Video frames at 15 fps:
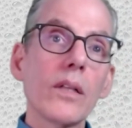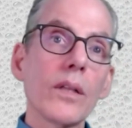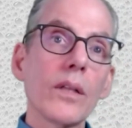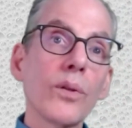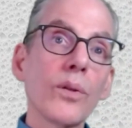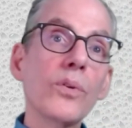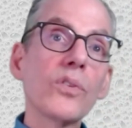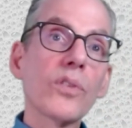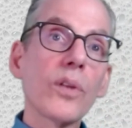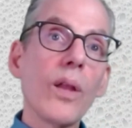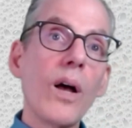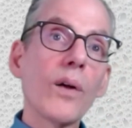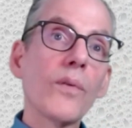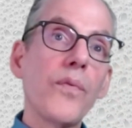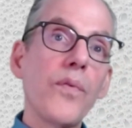lose
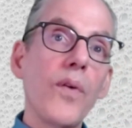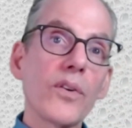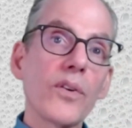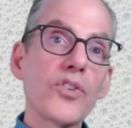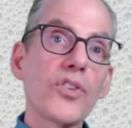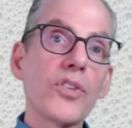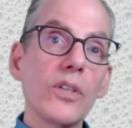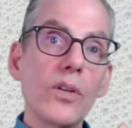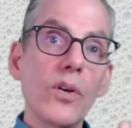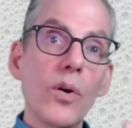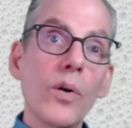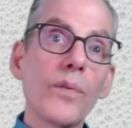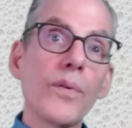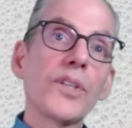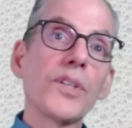lung function
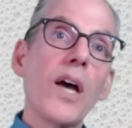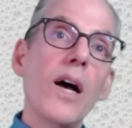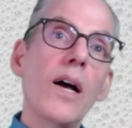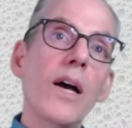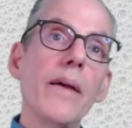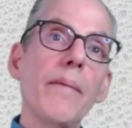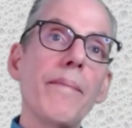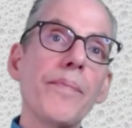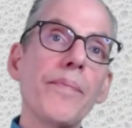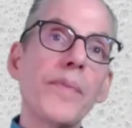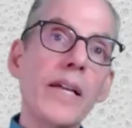over time,